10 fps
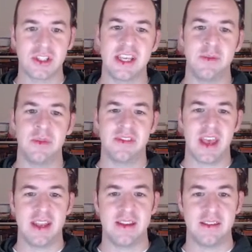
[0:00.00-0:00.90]
team of
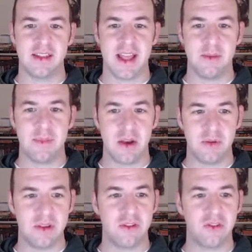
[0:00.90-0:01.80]
scientists led by
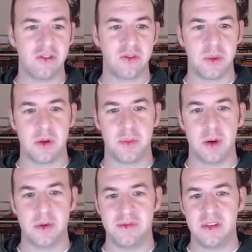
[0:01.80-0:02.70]
researchers from the
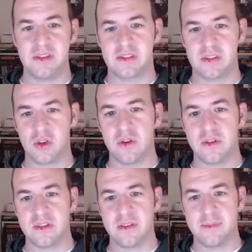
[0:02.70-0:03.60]
Department of Physics at the
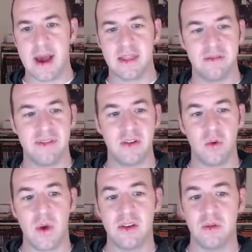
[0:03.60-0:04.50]
University of Bath have found
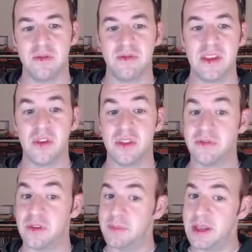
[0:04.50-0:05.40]
a way to reveal the
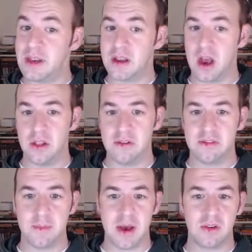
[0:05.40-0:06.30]
forbidden
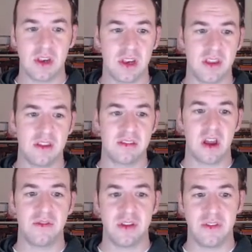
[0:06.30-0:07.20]
colors, amounting to the
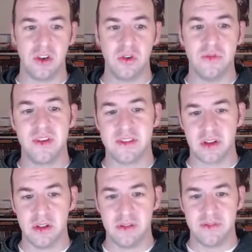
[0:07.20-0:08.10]
discovery of a new
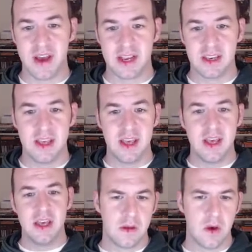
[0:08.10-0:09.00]
physical effect.
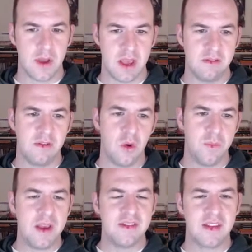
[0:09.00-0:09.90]
Okay, so
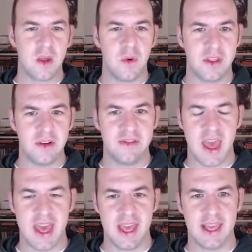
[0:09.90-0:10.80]
basically what they're
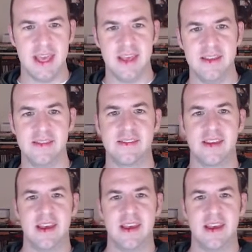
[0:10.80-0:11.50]
saying is,